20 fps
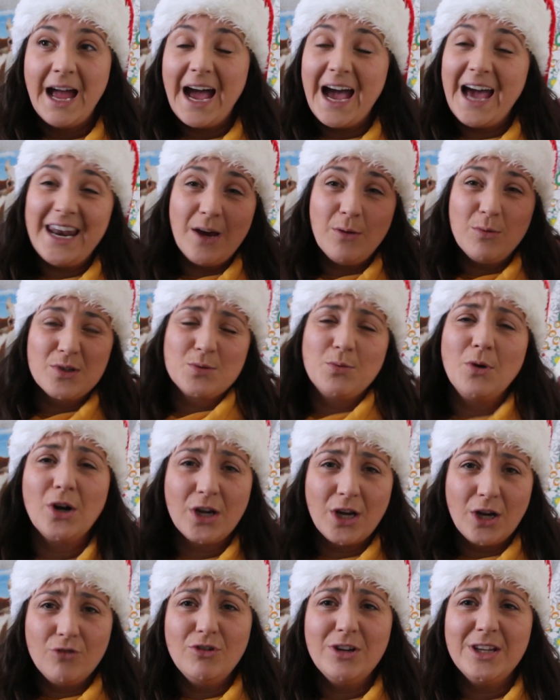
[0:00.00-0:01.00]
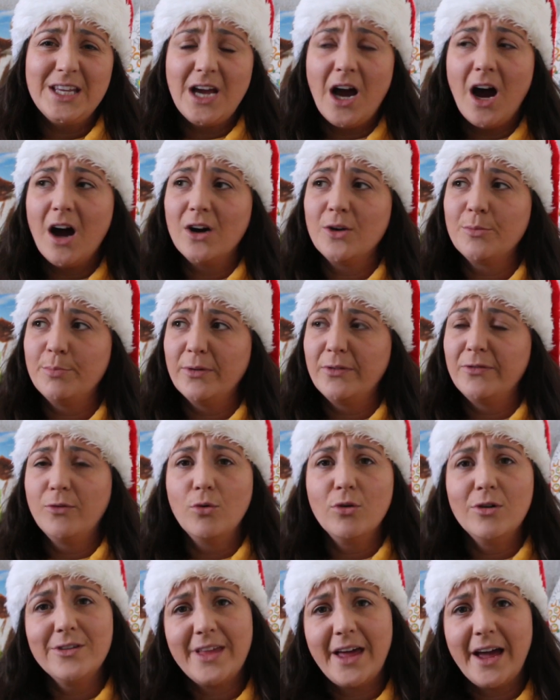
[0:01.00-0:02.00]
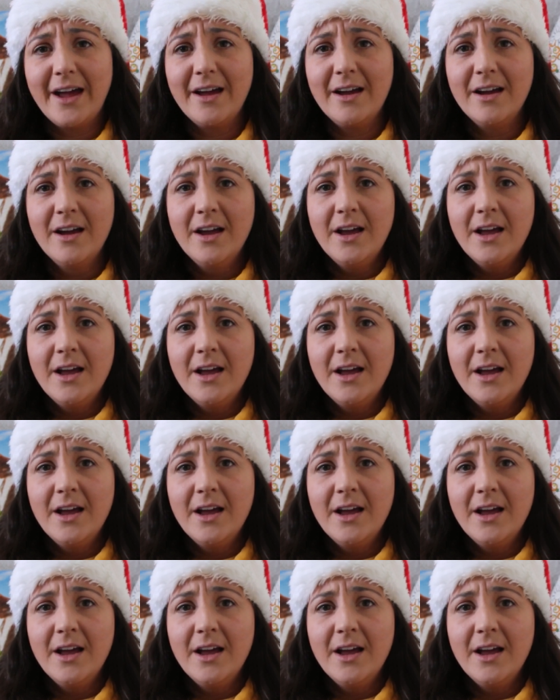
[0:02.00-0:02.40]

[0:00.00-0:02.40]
And I was working really hard before that,